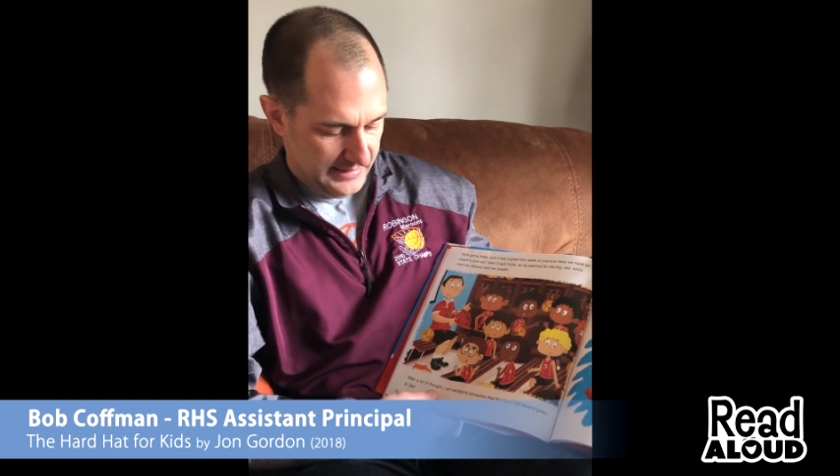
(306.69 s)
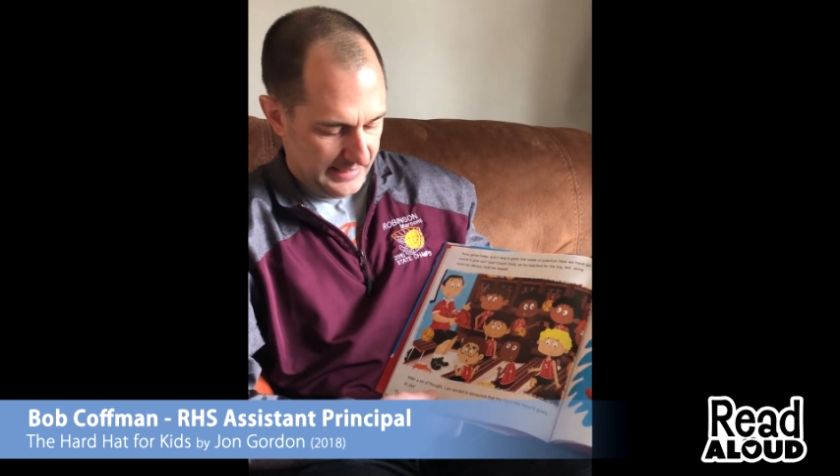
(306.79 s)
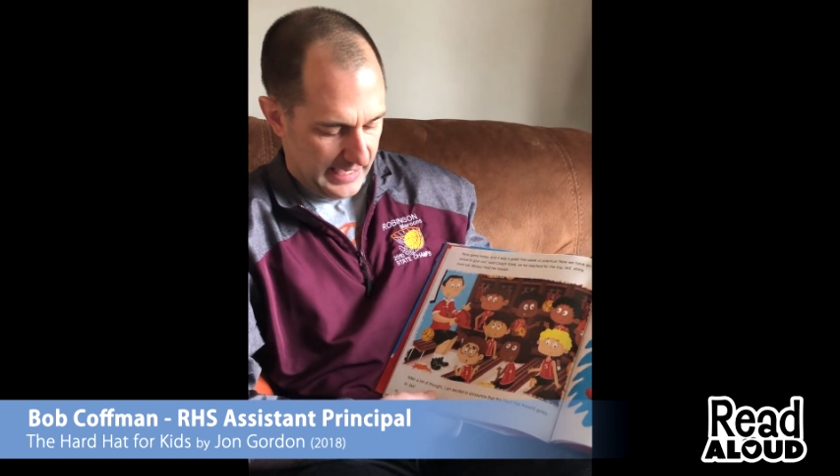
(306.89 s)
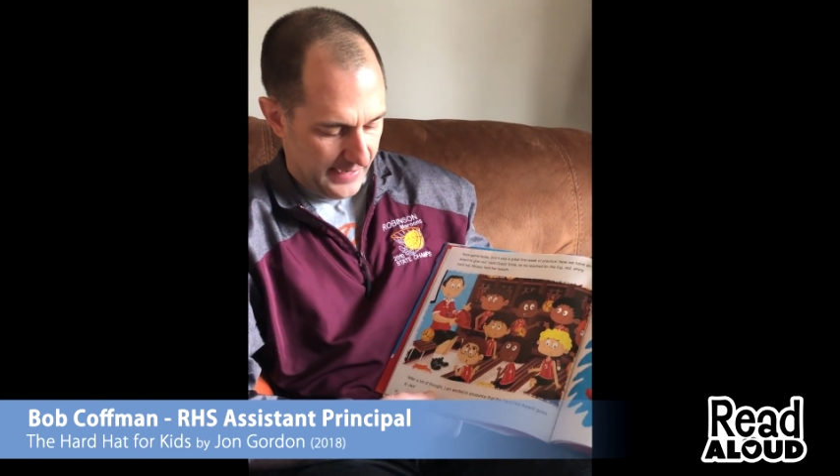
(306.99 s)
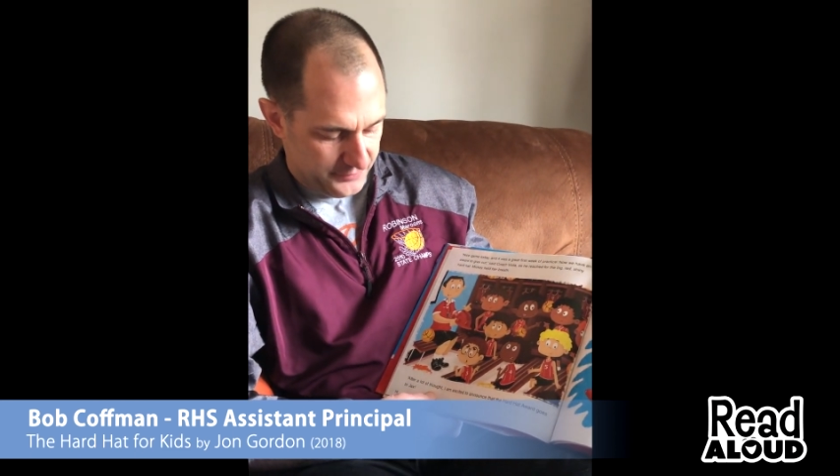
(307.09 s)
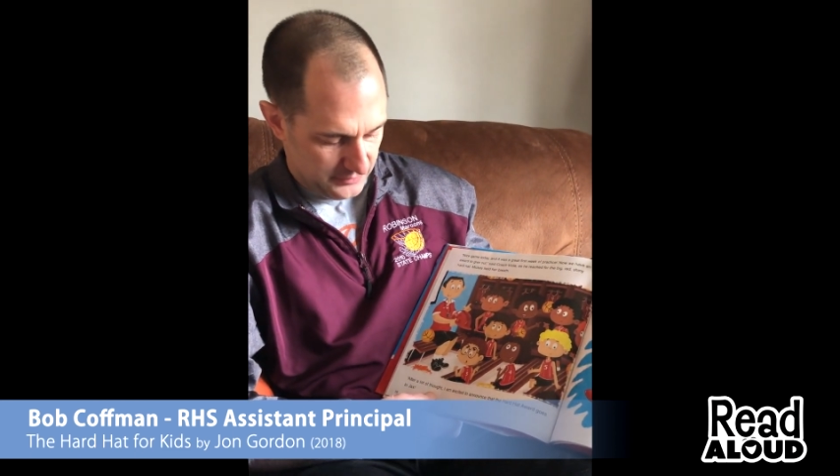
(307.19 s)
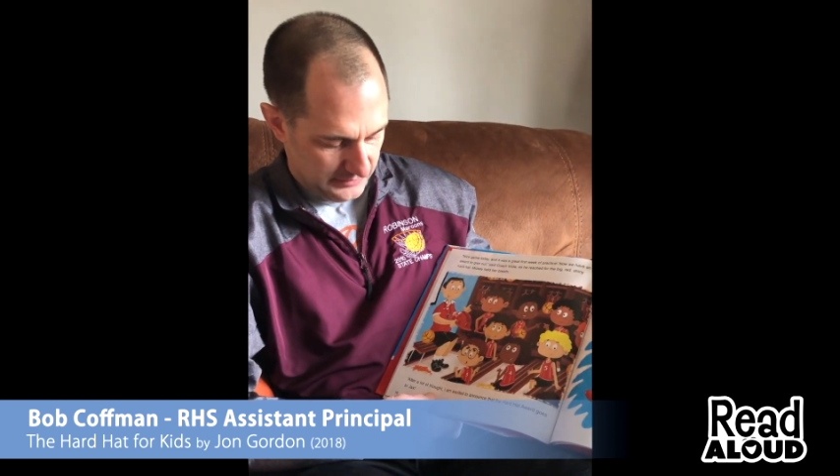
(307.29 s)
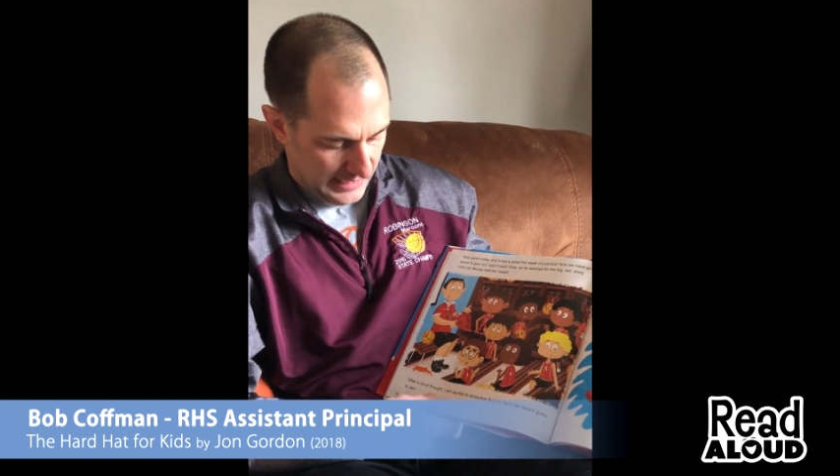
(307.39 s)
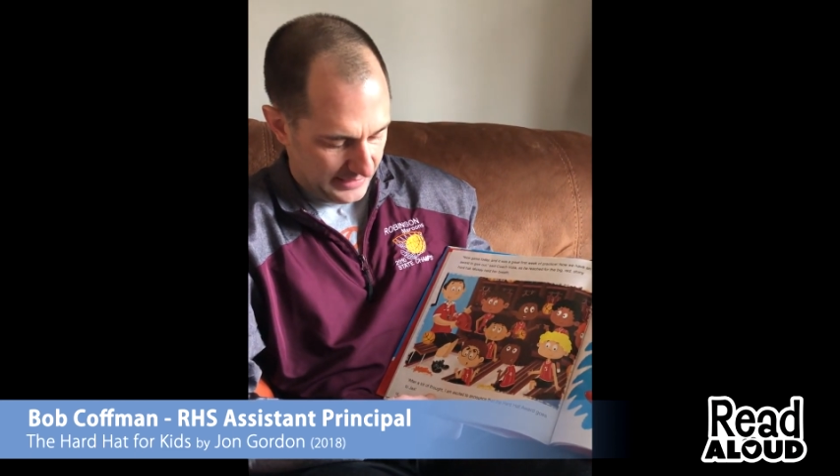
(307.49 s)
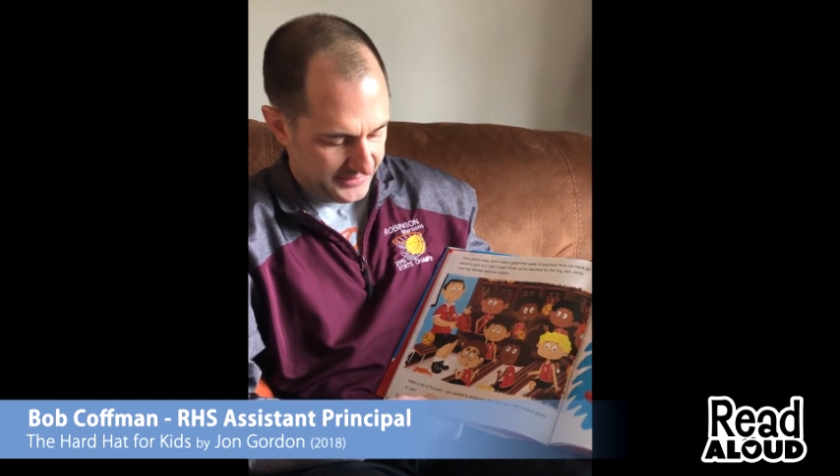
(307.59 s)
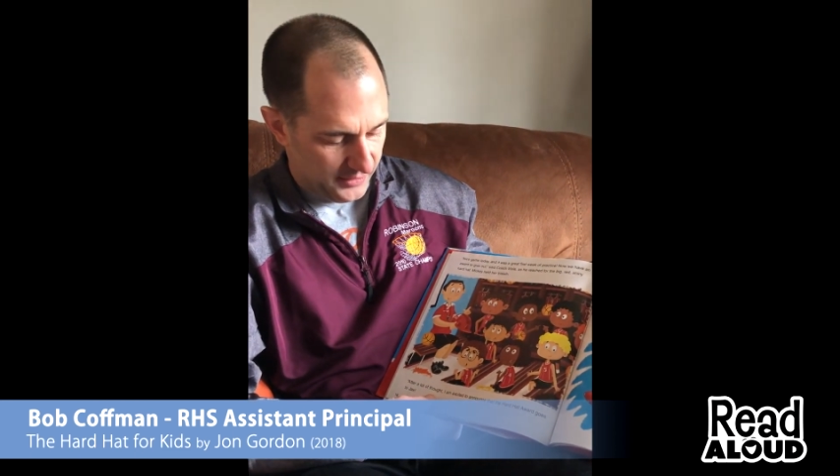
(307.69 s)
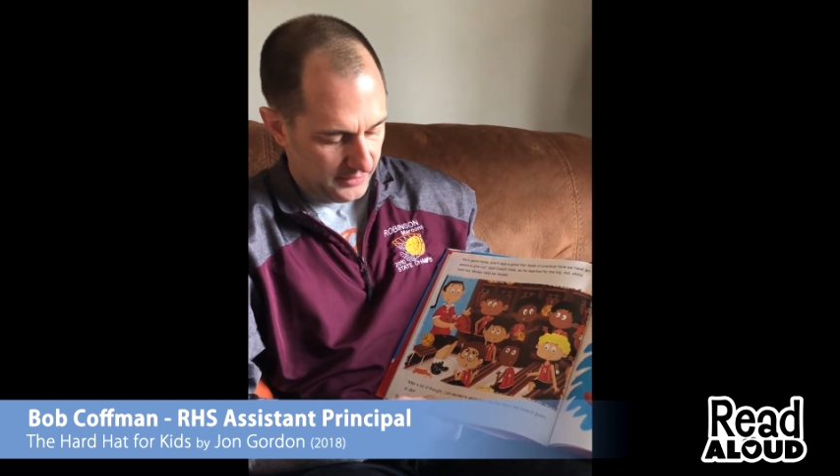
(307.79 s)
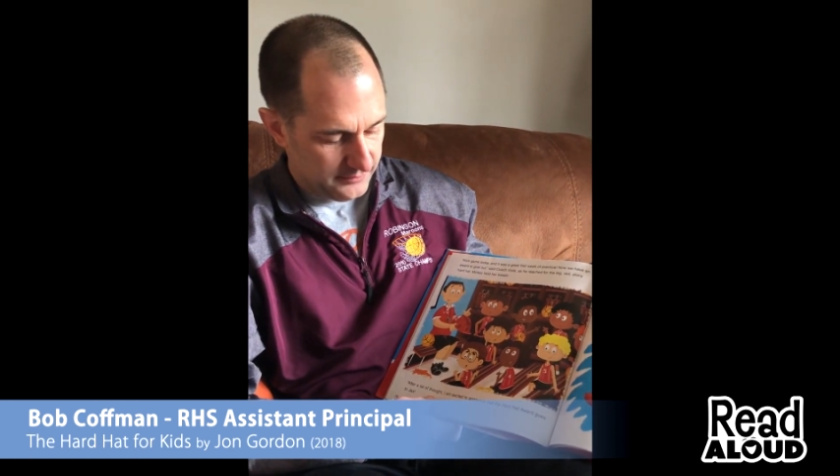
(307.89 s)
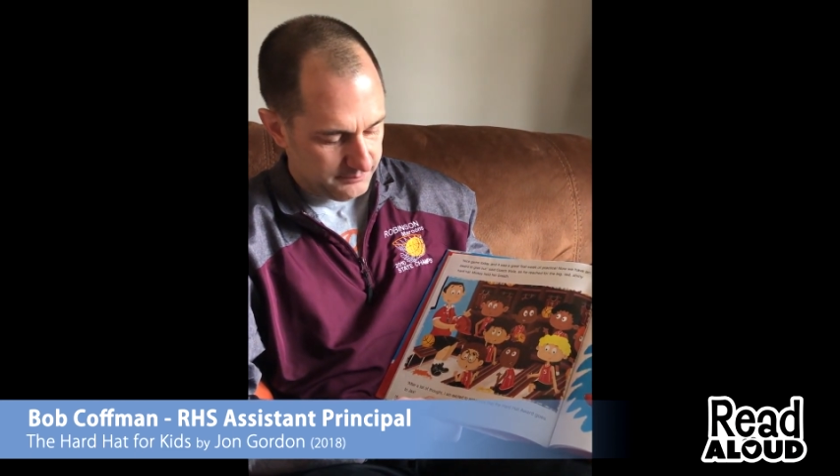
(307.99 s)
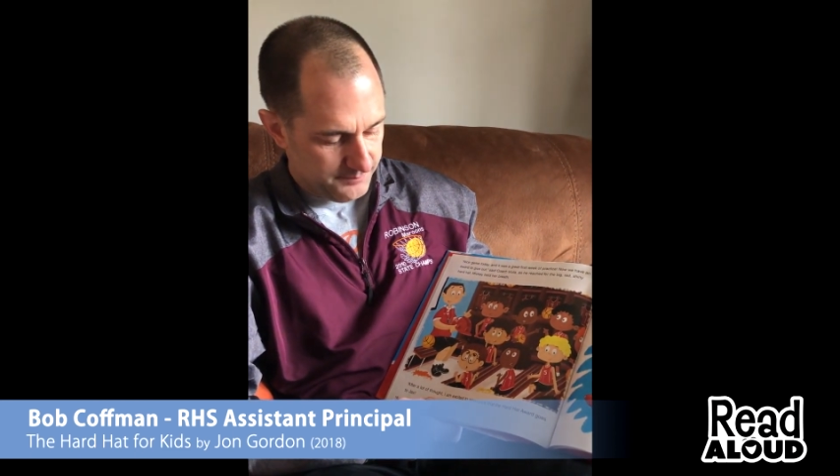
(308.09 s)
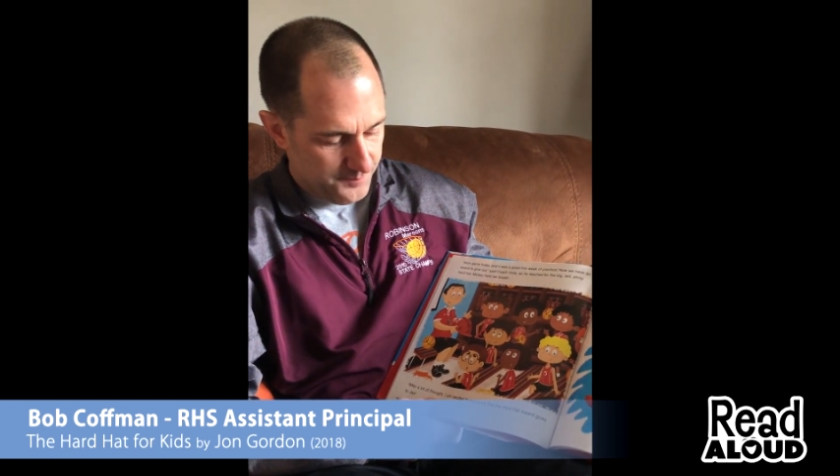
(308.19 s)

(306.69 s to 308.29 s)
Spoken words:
After a lot of thought,